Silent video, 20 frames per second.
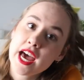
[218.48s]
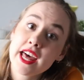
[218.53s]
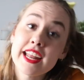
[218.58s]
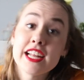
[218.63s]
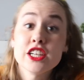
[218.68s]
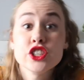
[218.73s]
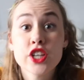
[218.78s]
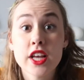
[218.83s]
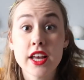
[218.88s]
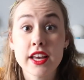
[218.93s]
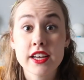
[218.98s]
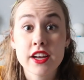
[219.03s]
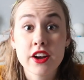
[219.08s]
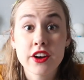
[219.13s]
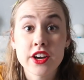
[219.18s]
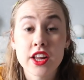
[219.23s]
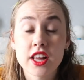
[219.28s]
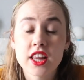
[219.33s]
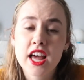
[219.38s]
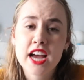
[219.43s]
out, Angelica
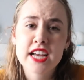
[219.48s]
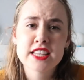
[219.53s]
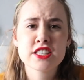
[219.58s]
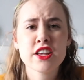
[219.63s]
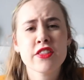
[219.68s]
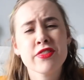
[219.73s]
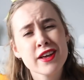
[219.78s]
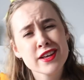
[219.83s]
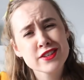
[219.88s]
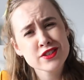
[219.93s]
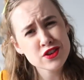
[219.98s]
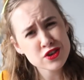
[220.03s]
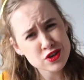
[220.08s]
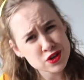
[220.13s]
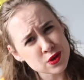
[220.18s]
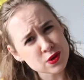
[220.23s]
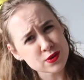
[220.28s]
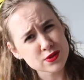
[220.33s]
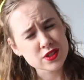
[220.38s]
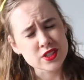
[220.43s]
and Eliza, there's a
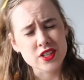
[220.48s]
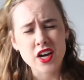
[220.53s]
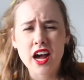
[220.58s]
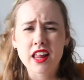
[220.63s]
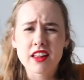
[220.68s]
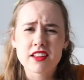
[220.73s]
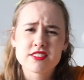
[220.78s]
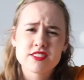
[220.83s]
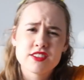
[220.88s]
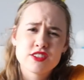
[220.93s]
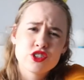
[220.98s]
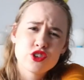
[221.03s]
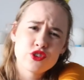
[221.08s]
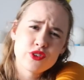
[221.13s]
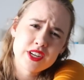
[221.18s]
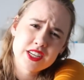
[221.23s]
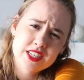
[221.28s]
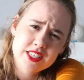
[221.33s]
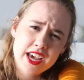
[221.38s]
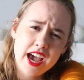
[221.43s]
new Schuyler sister
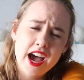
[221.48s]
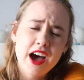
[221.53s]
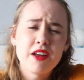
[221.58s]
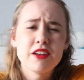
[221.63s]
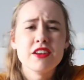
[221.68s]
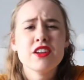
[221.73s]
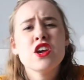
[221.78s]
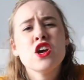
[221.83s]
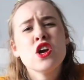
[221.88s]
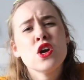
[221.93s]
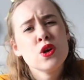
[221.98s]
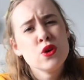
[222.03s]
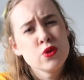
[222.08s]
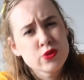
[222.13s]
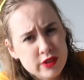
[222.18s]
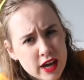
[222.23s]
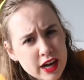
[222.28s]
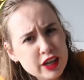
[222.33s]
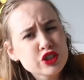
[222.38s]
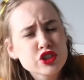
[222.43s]
in town
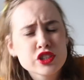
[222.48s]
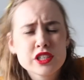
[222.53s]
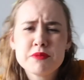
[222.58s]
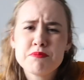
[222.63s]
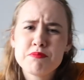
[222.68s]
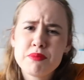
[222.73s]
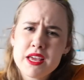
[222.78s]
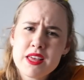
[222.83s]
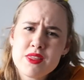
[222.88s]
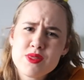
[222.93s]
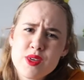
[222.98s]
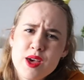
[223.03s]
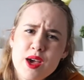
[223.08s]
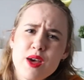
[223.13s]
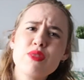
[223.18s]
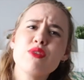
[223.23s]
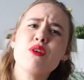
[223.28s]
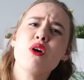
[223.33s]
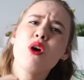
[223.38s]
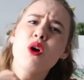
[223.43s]
who's actually been
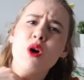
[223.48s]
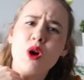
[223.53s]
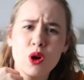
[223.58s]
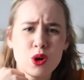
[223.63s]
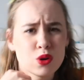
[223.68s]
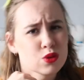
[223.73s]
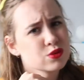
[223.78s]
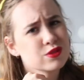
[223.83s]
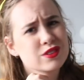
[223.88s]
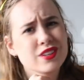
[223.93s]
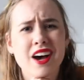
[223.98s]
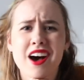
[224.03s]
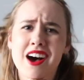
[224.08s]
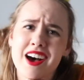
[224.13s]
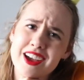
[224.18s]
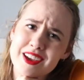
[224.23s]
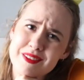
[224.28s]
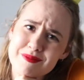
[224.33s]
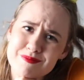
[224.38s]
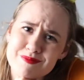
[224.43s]
there the whole
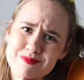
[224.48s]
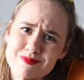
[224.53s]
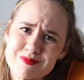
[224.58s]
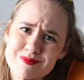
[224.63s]
time.